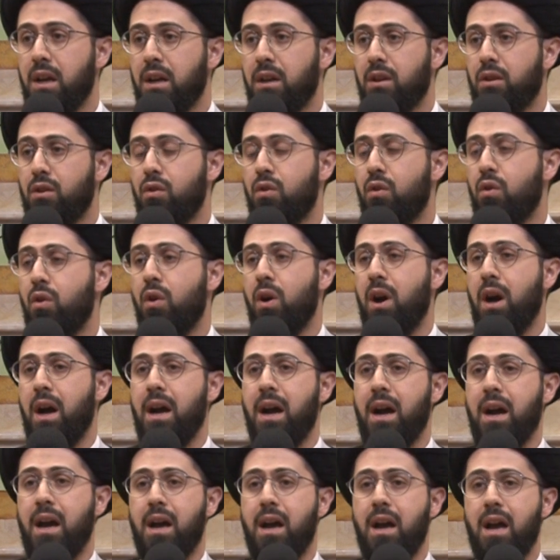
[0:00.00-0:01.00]
Noah
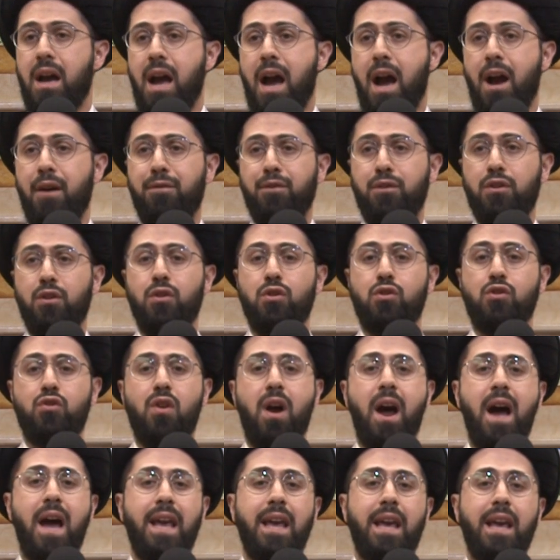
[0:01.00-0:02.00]
after
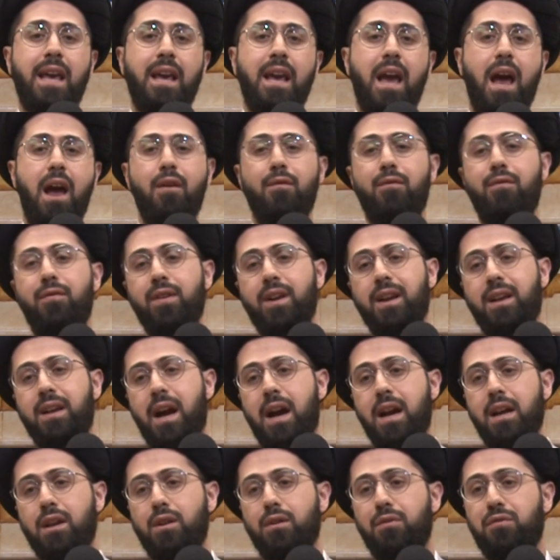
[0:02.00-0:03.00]
trying every
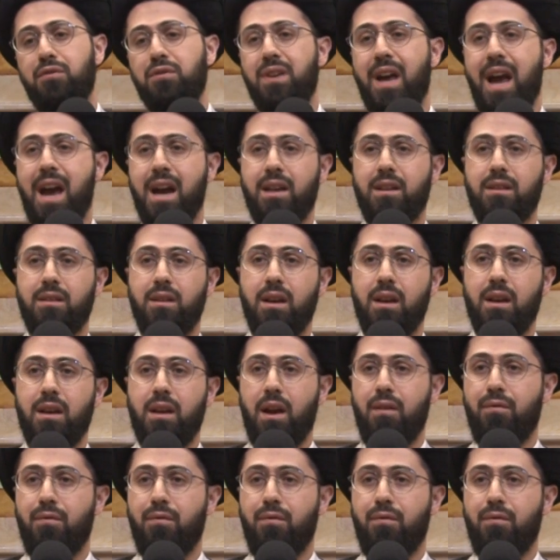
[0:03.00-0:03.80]
kind of tactic,